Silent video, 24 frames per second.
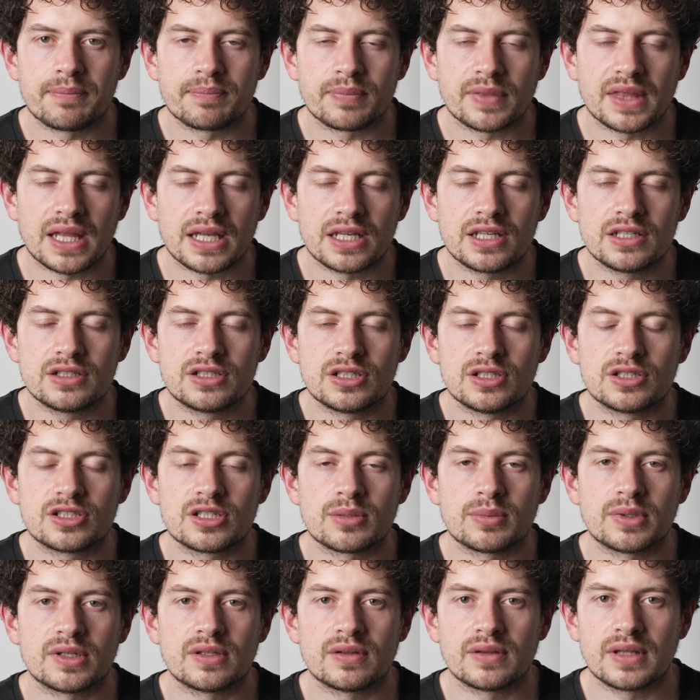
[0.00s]
Thank you to
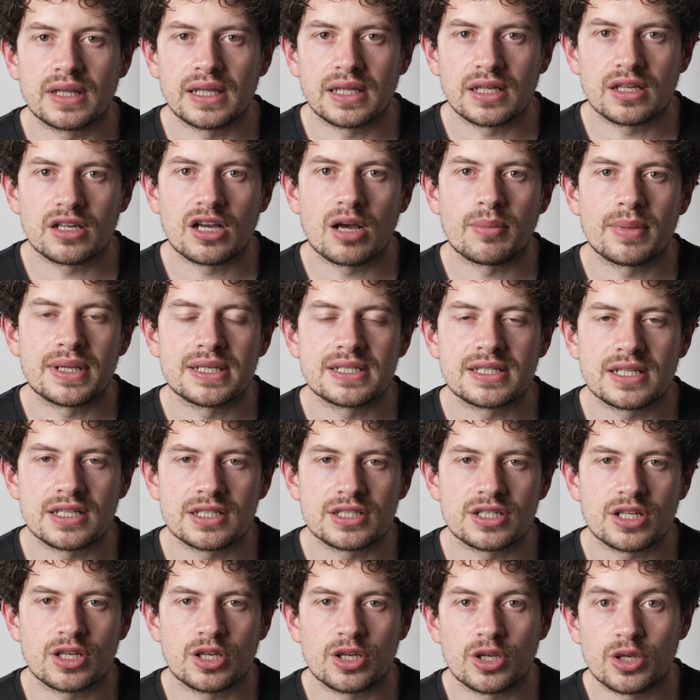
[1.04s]
some of the
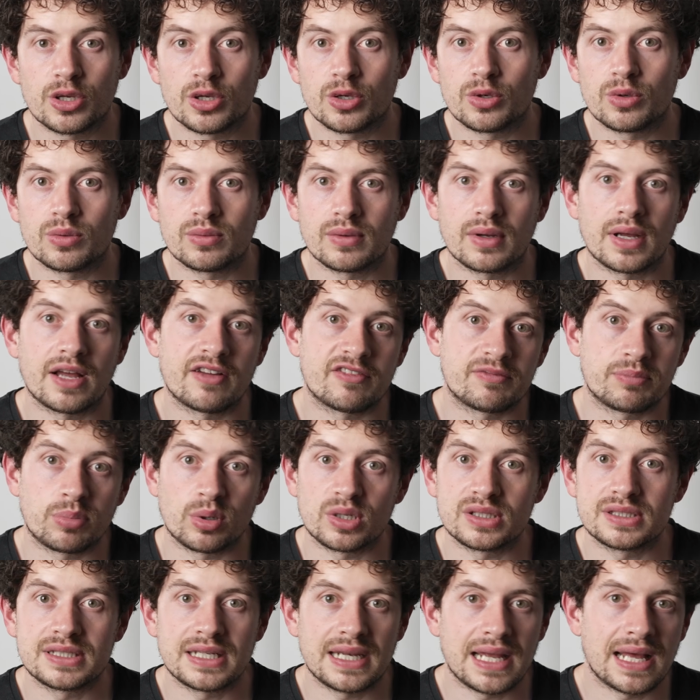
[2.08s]
commenters who have
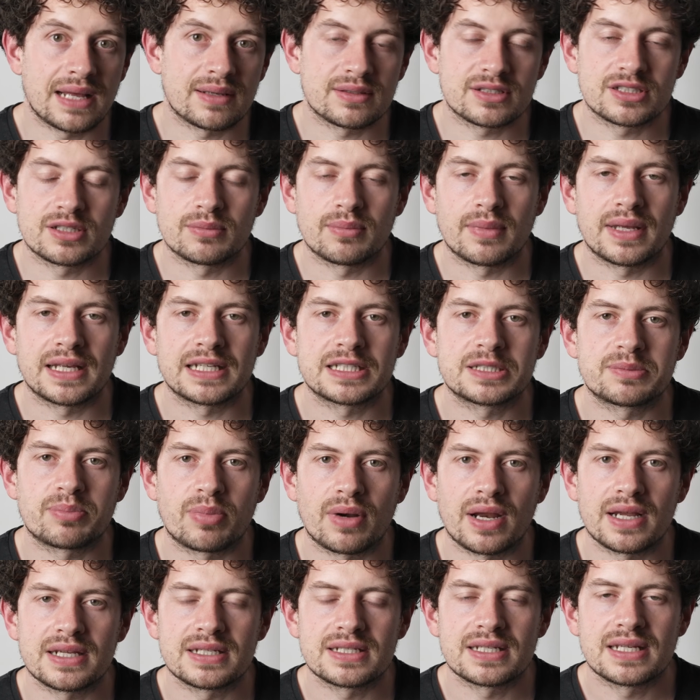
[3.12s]
pointed out some
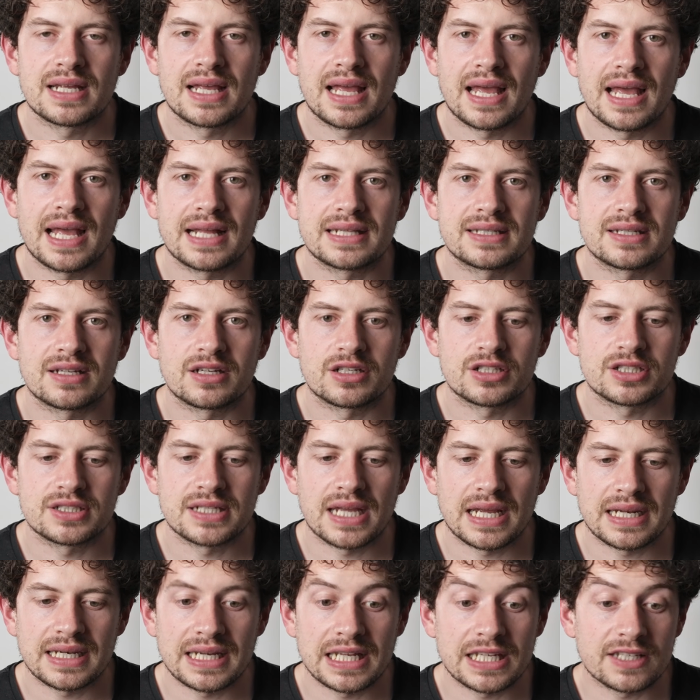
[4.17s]
express air touch
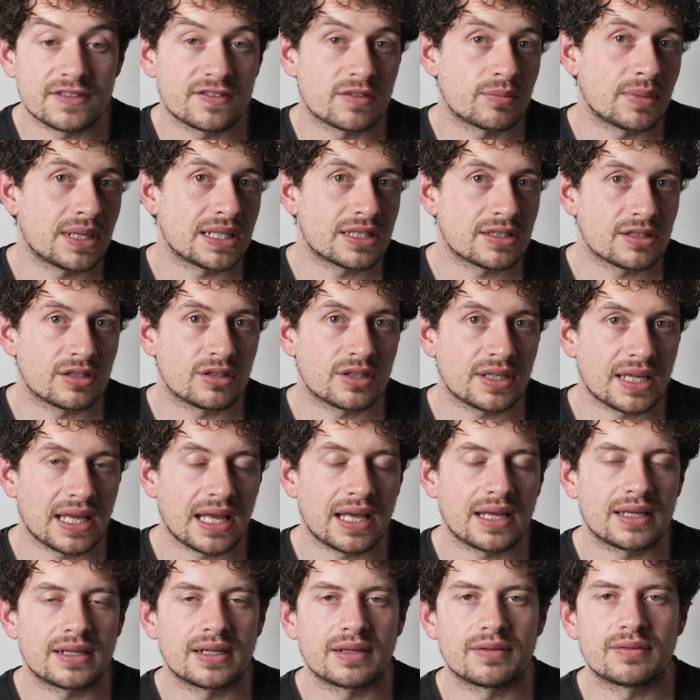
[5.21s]
techniques for me to look at,
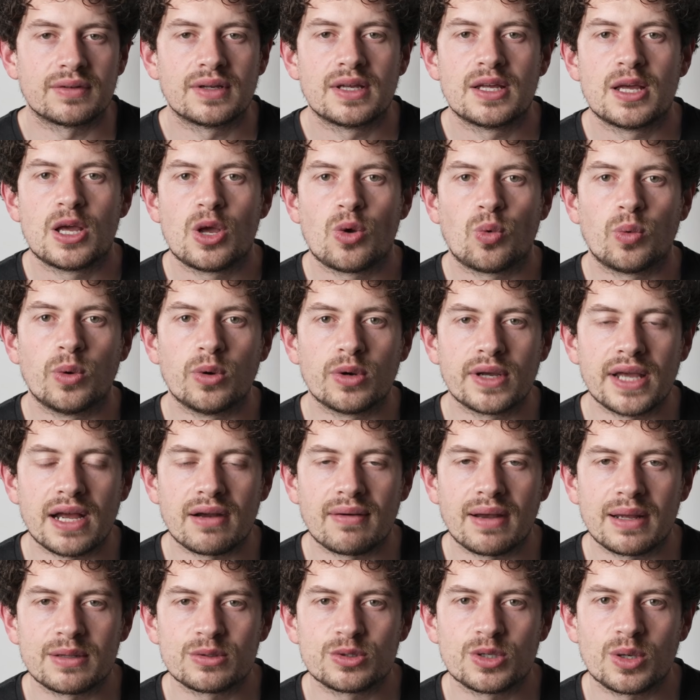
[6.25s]
and I will get
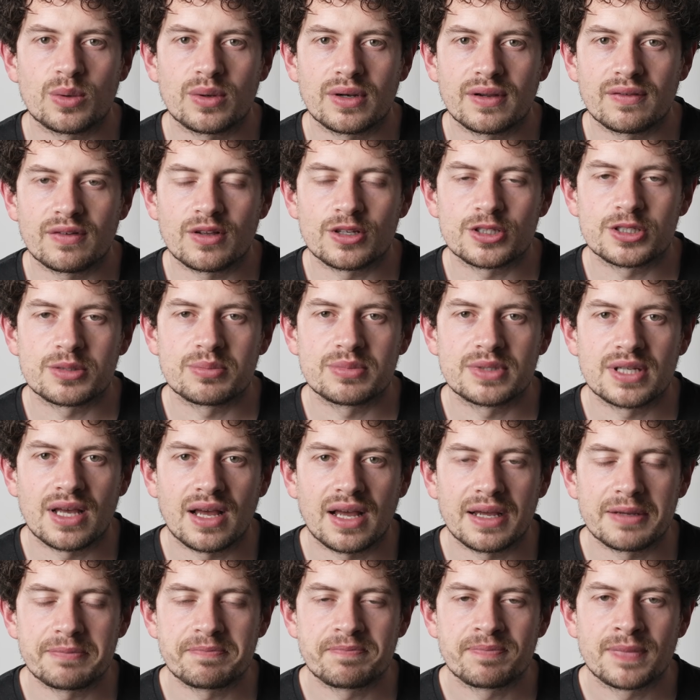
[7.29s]
around to it when I've got some
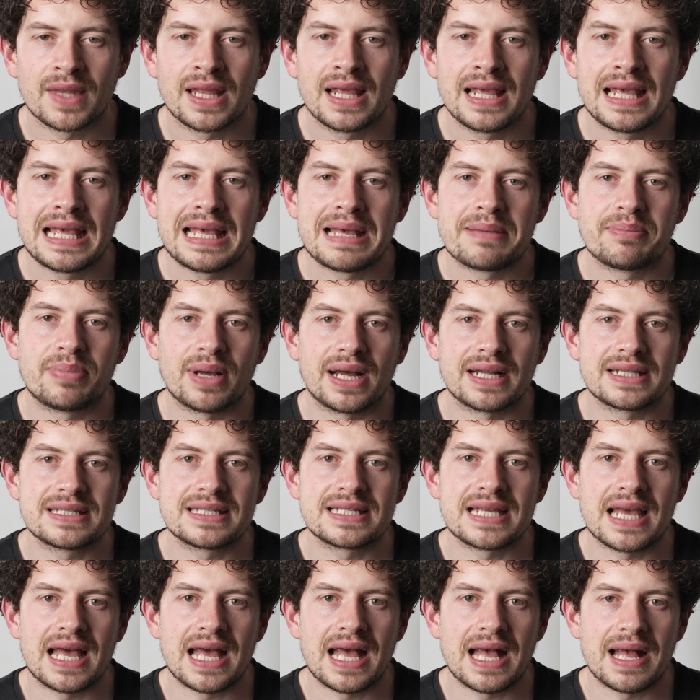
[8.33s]
time. But
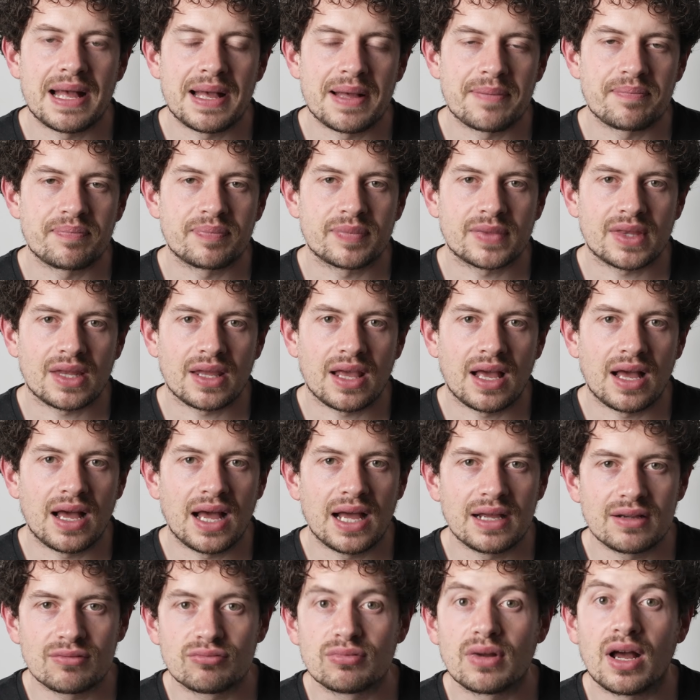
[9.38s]

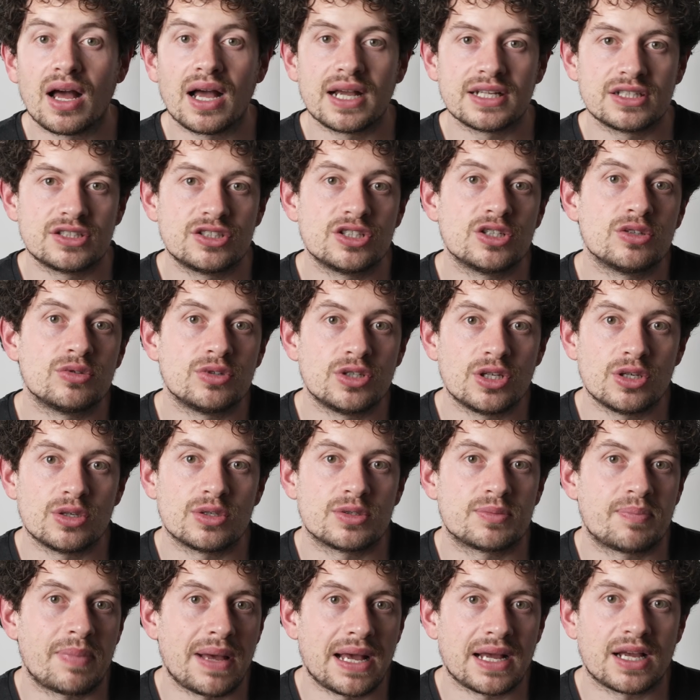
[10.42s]
I do use
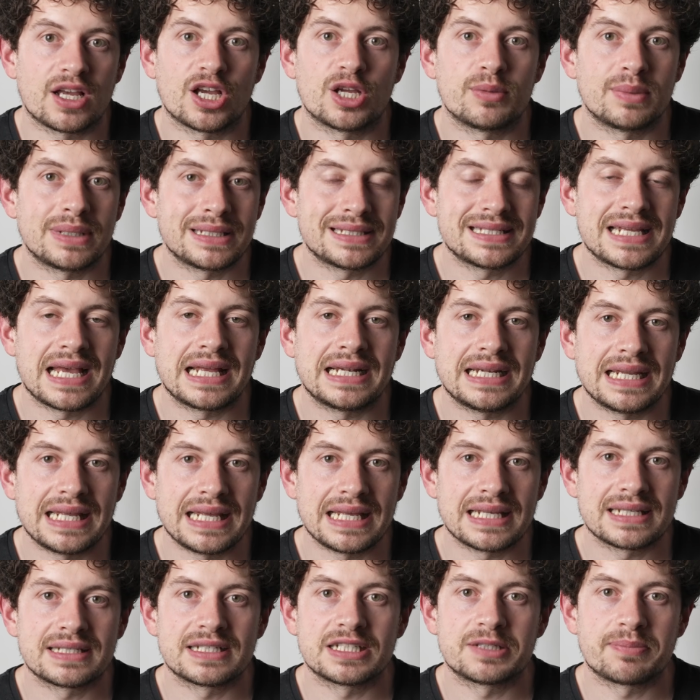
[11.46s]
backcombing
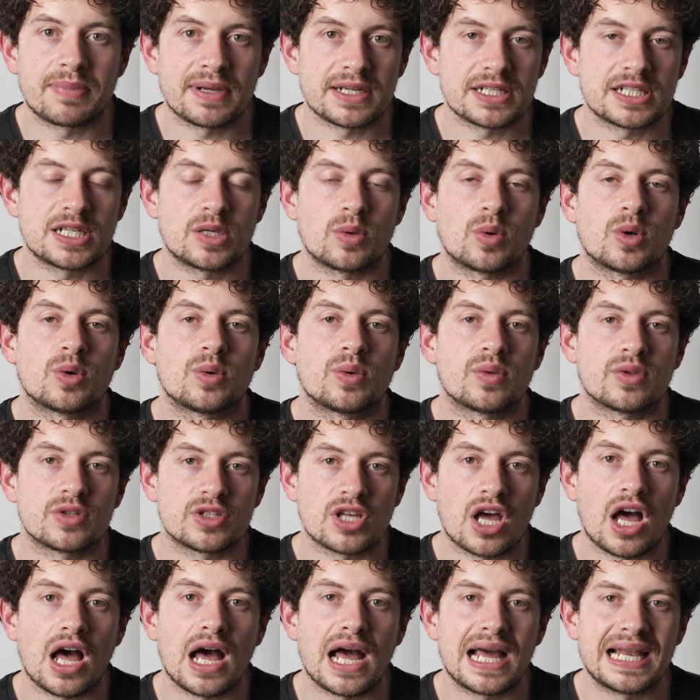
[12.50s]
techniques, especially when I want
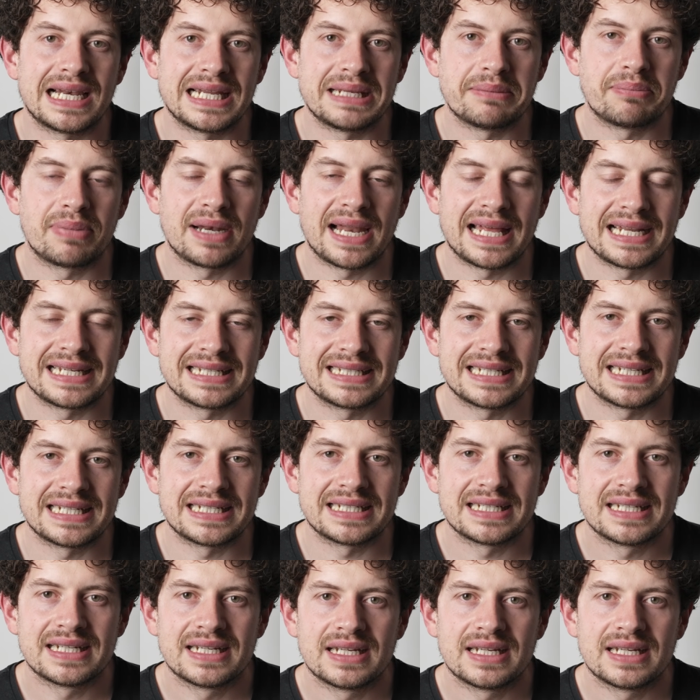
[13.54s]
highly blended